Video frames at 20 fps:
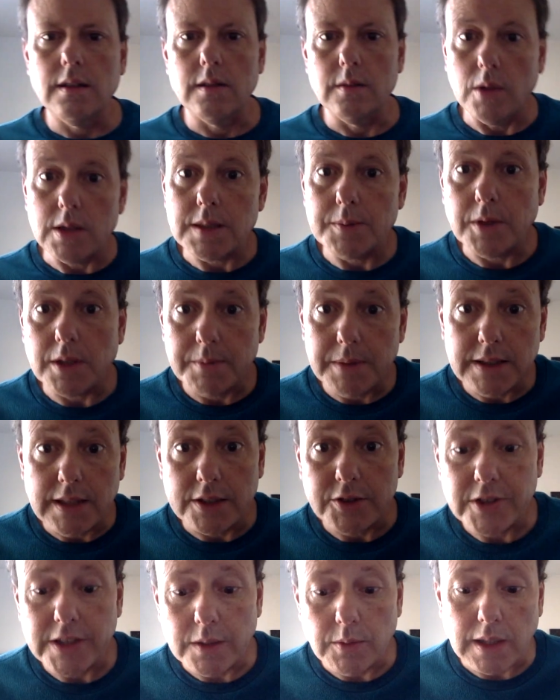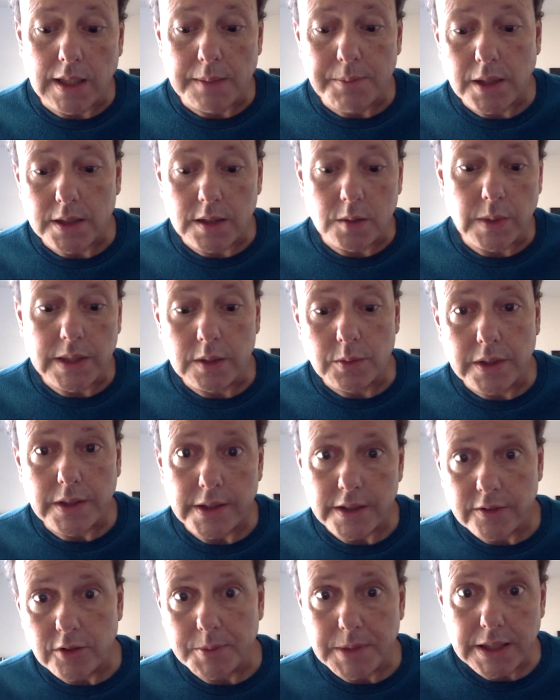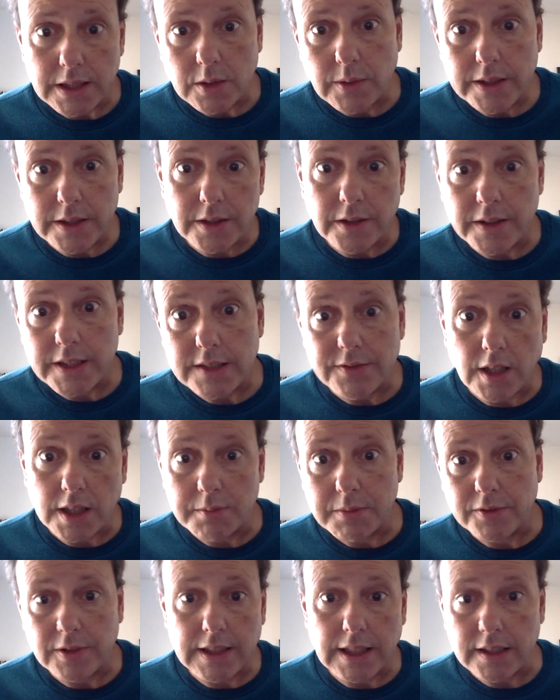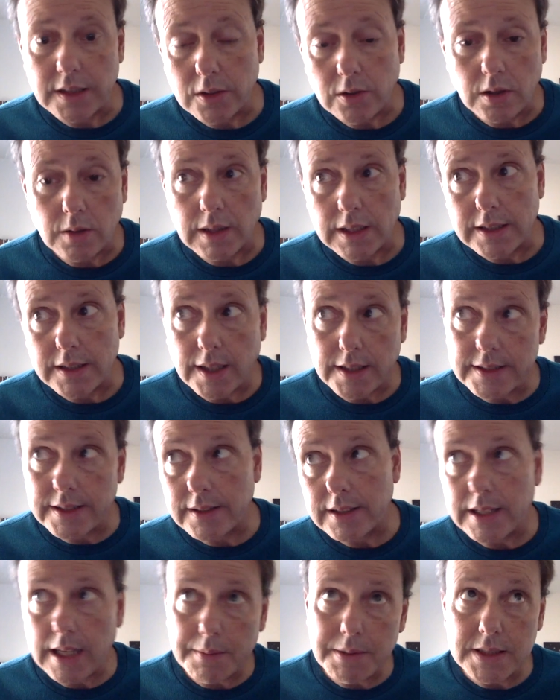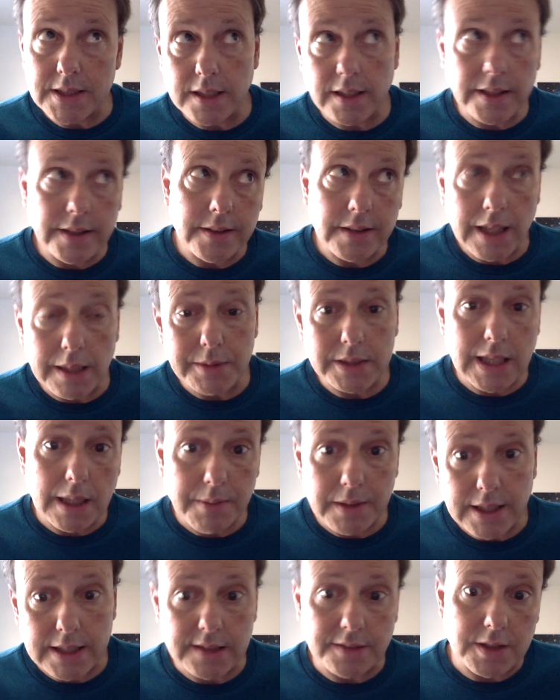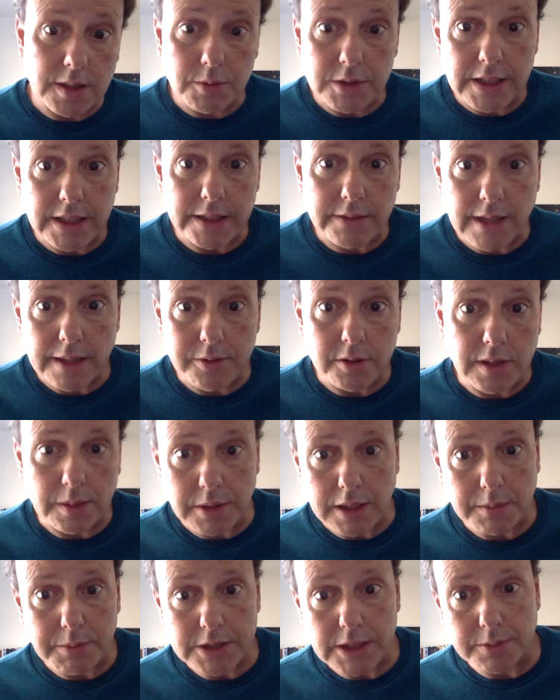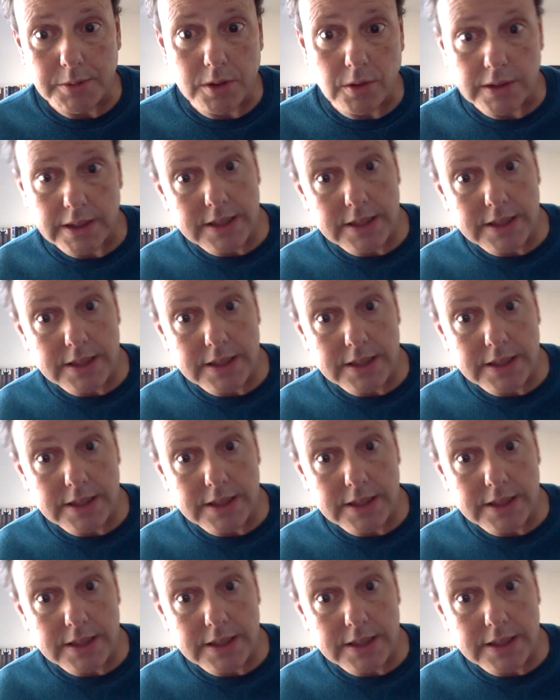Once upon a midnight dreary, while I pondered weak and weary over many a quaint and curious volume of forgotten lore, while I nodded nearly napping, suddenly there came a tapping as of someone gently rapping, rapping at my chamber door.